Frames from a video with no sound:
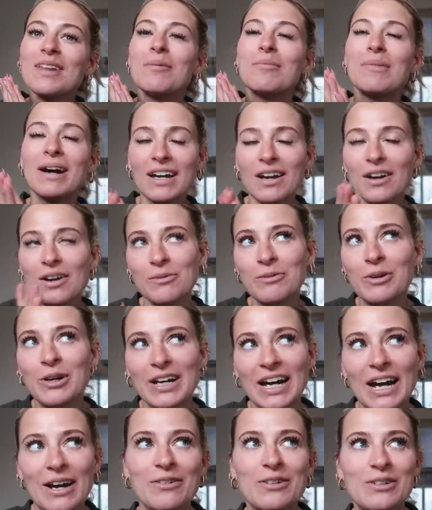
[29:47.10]
my current
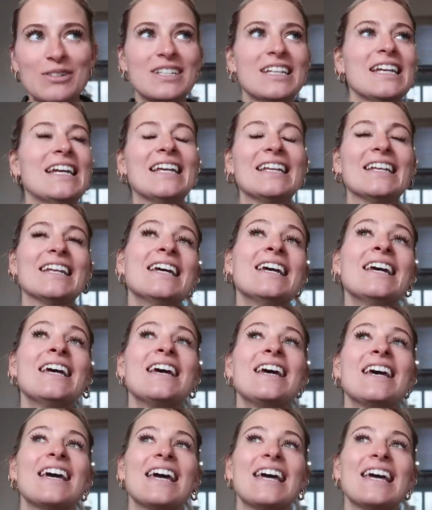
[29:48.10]
workout routine
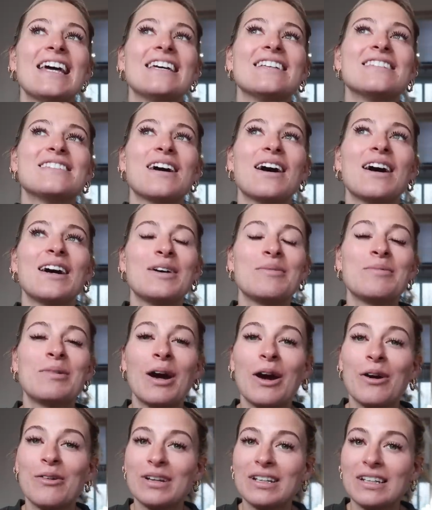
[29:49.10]
is I am
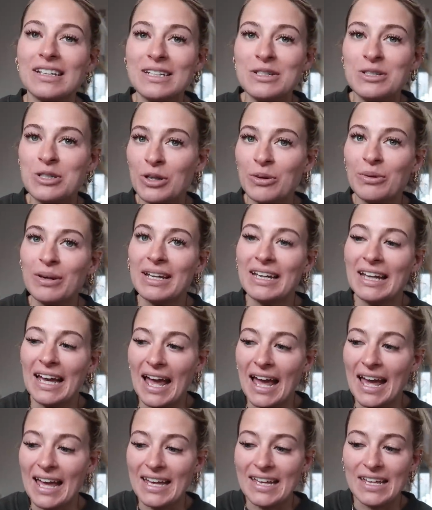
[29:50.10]
currently doing
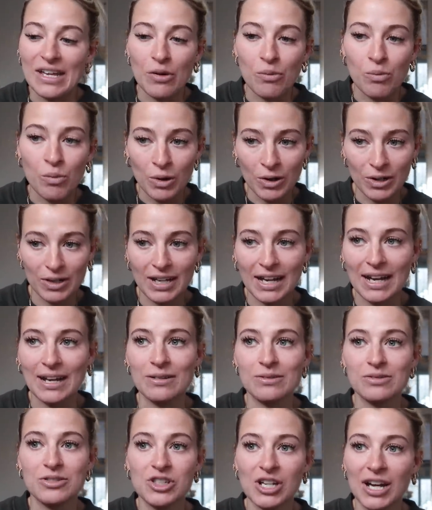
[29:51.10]
a
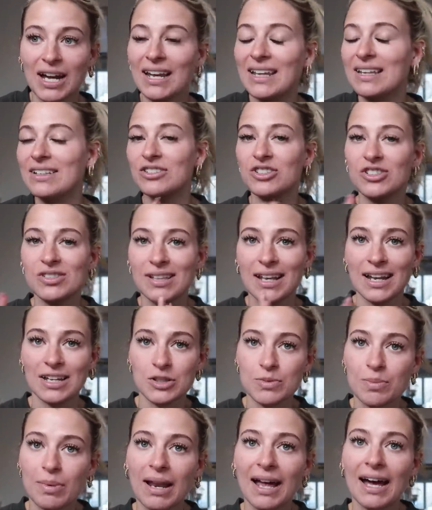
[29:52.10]
workout challenge
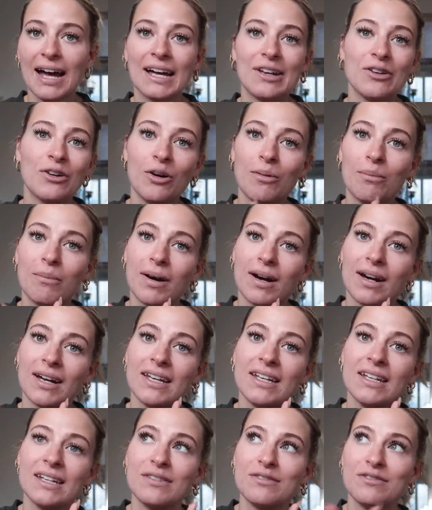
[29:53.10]
slash plan on
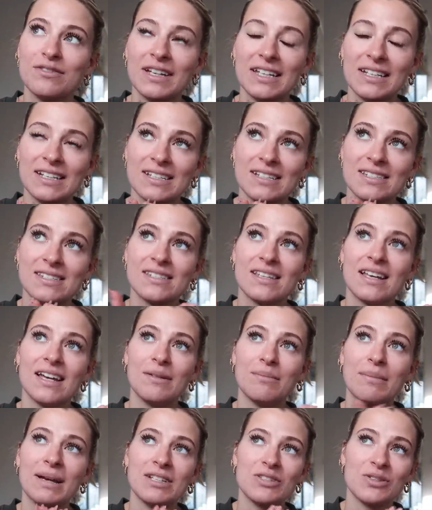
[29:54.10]
my fitness
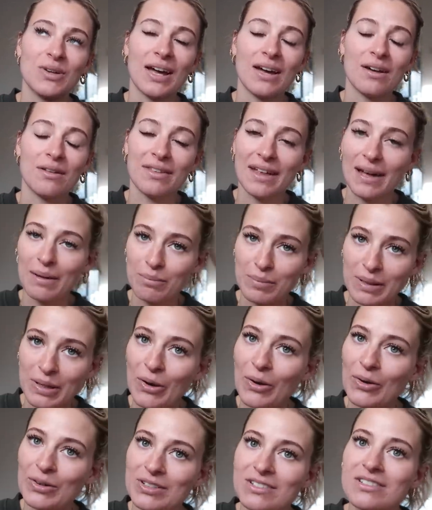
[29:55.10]
and mental health app
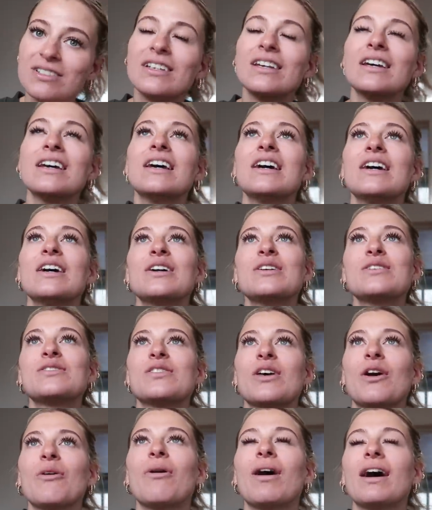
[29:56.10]
Beyond.
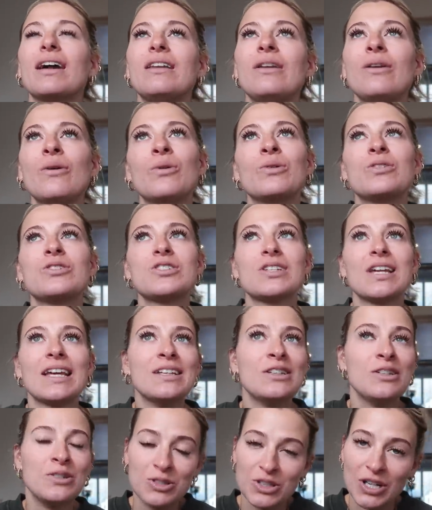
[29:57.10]
So I launched a
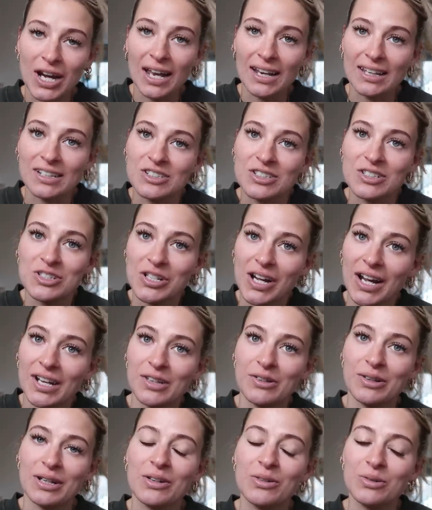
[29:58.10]
new challenge in
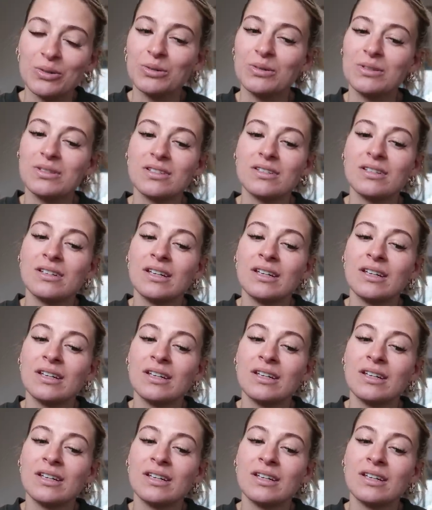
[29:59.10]
January called